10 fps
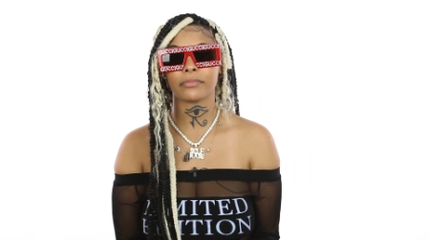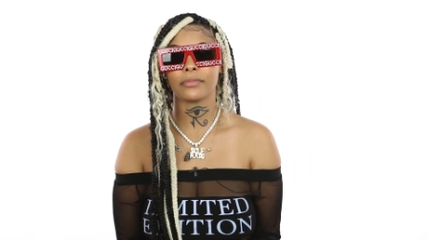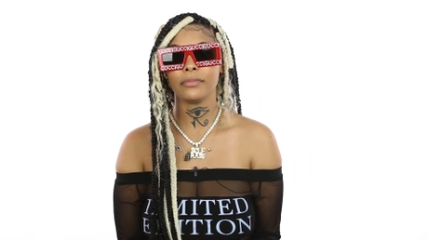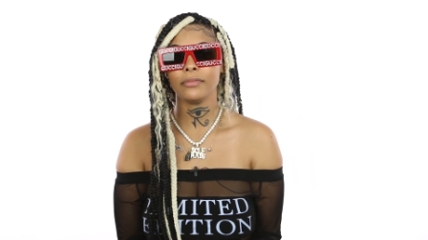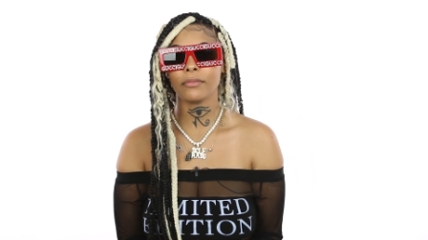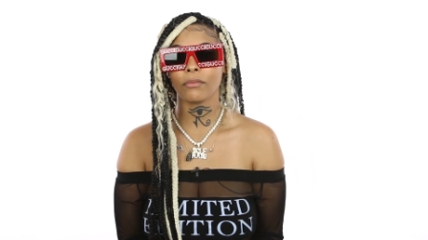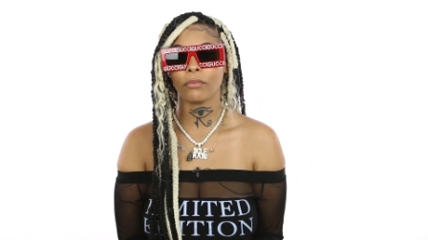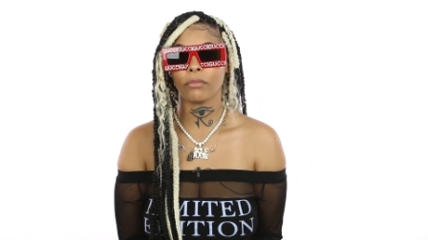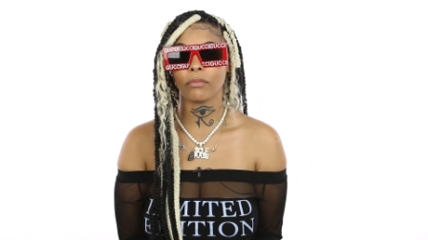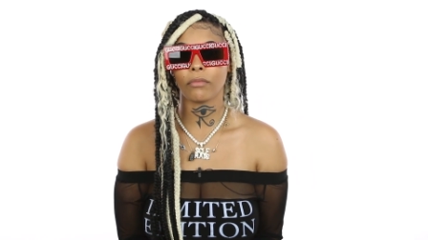What about when
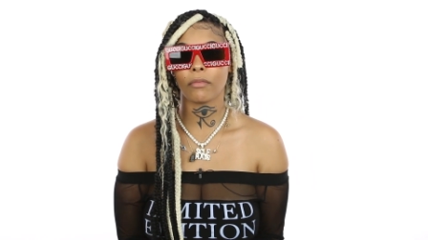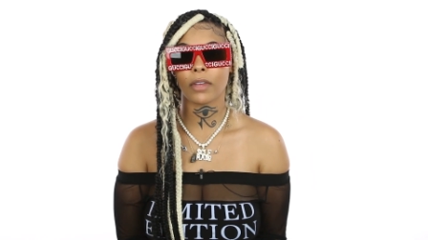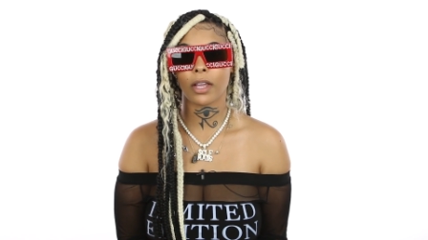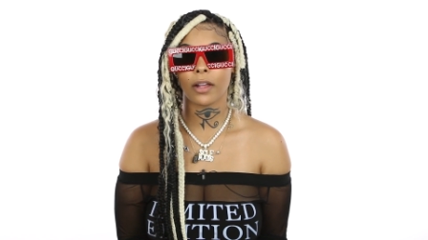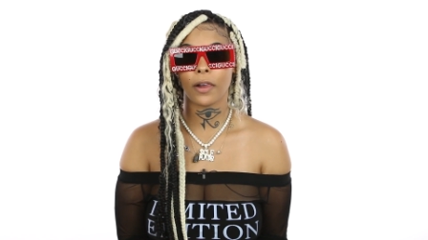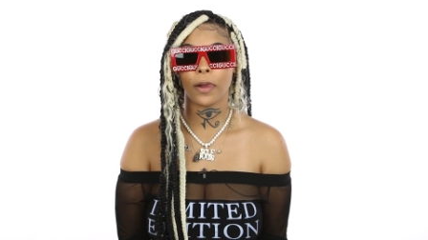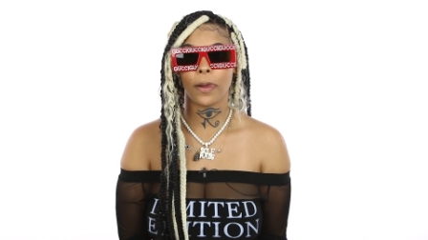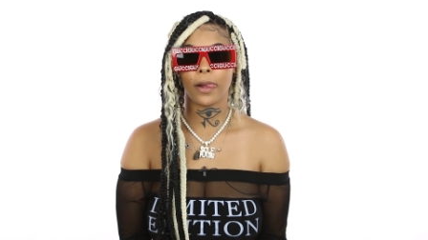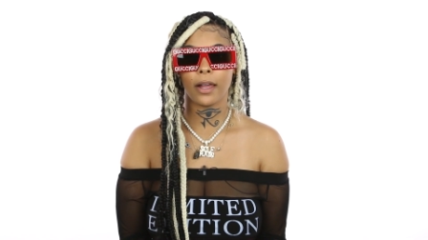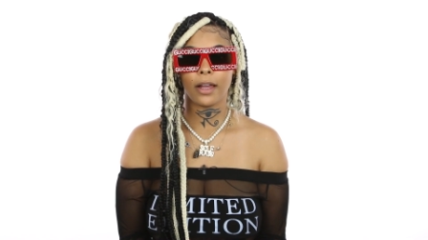it came to exotic
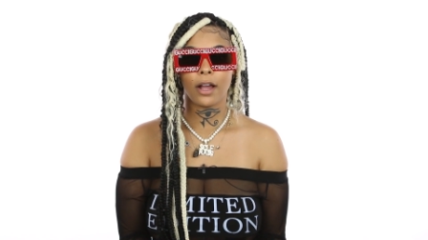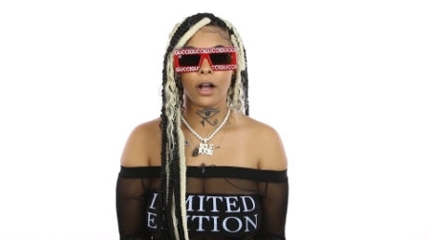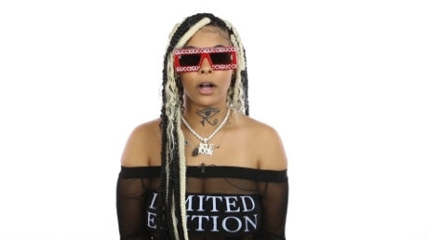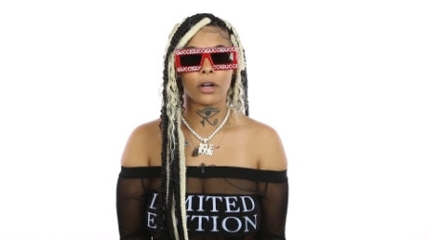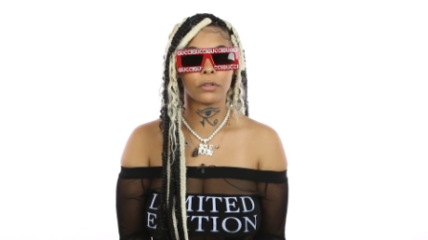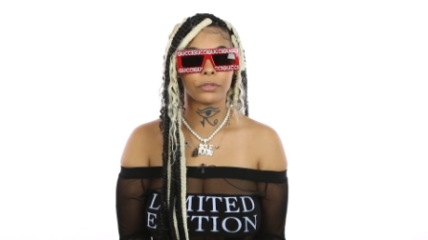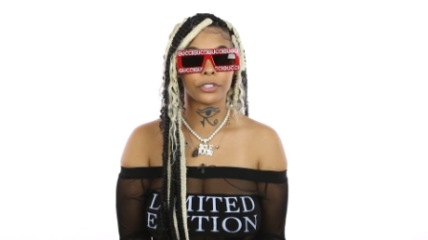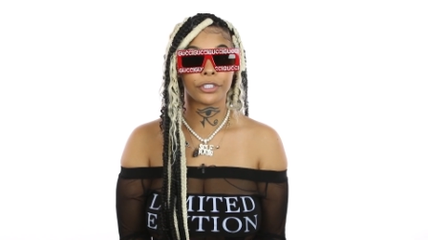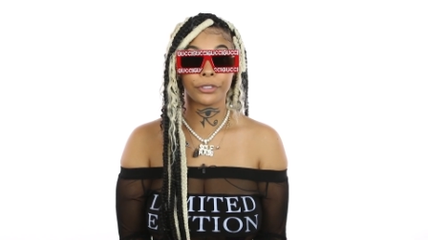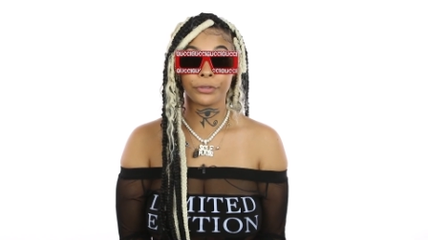dancing? Oh
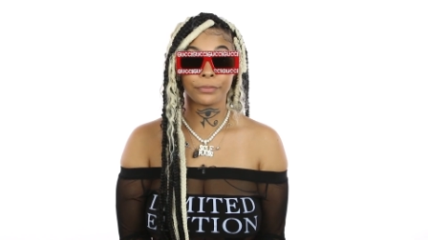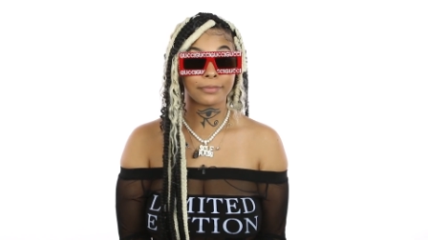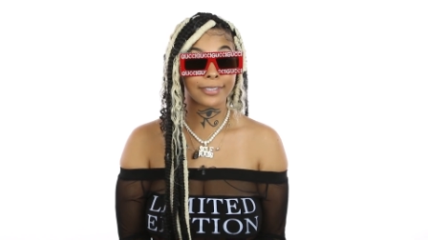shoot.